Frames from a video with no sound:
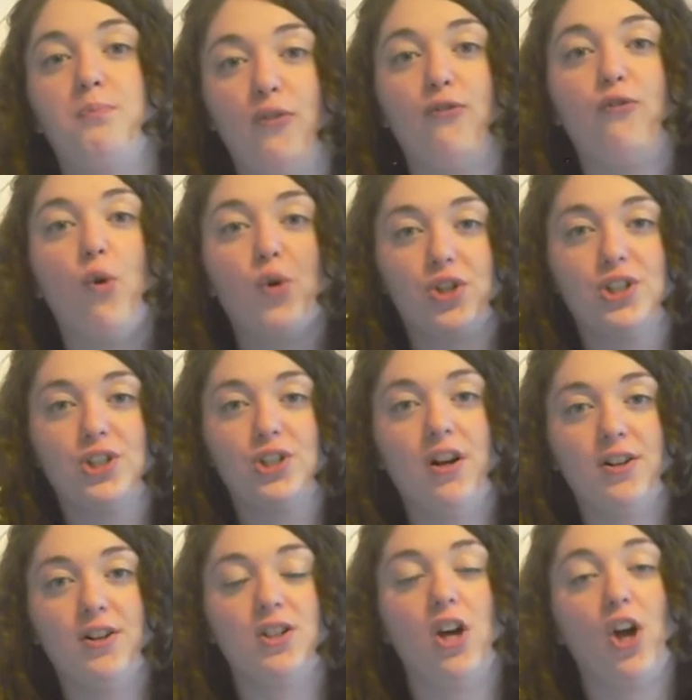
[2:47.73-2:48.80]
force it
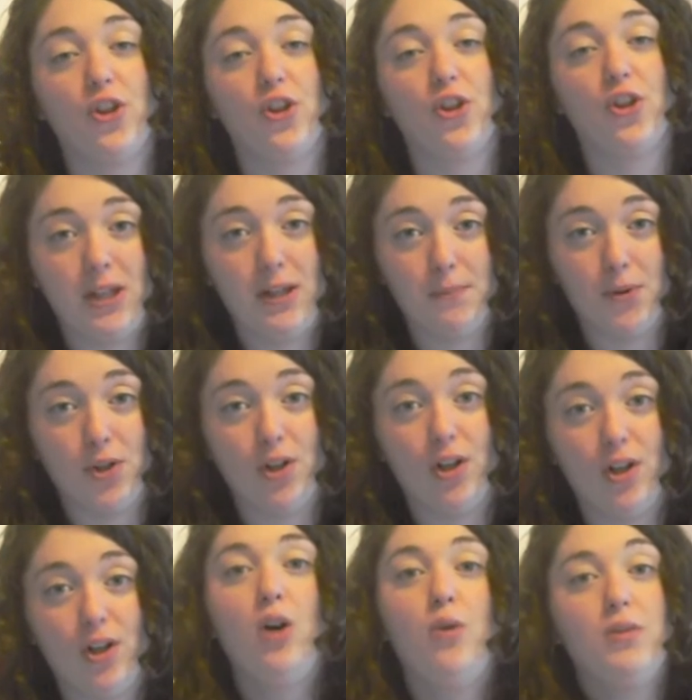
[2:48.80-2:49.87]
onto other people
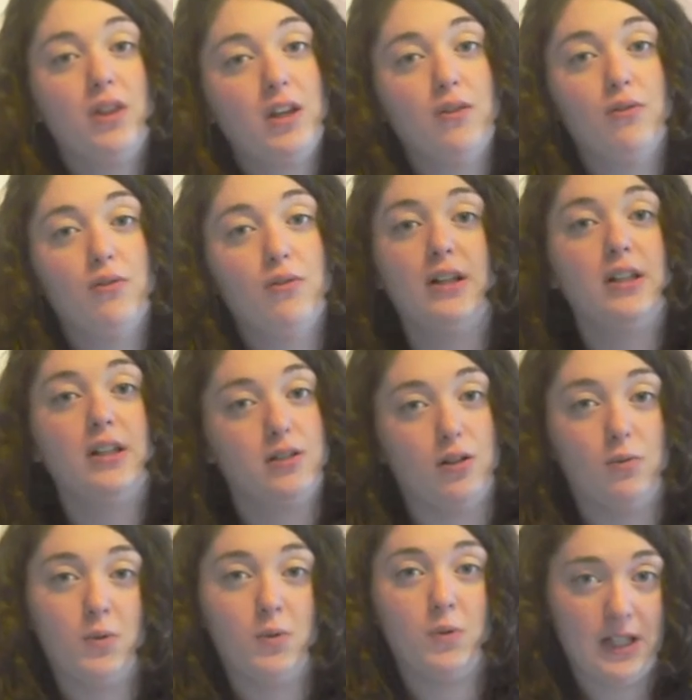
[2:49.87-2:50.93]
when they really don't
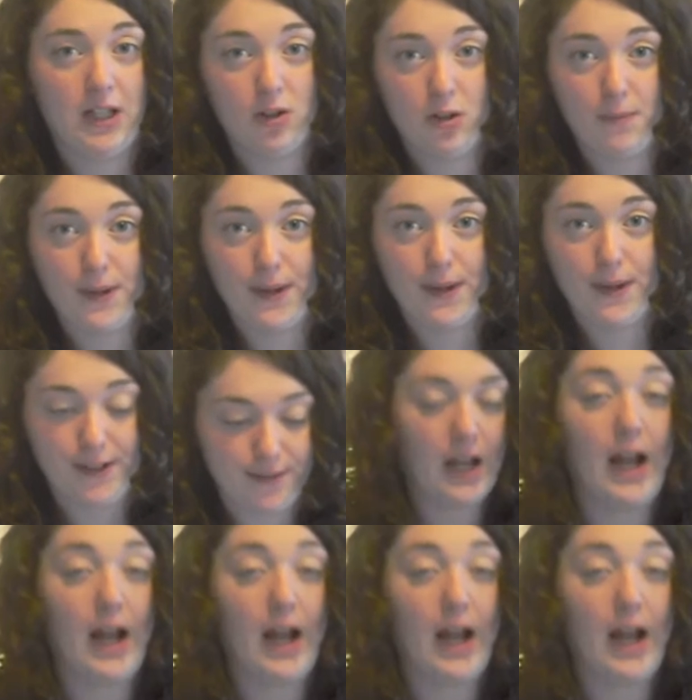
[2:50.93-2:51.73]
want to hear about it.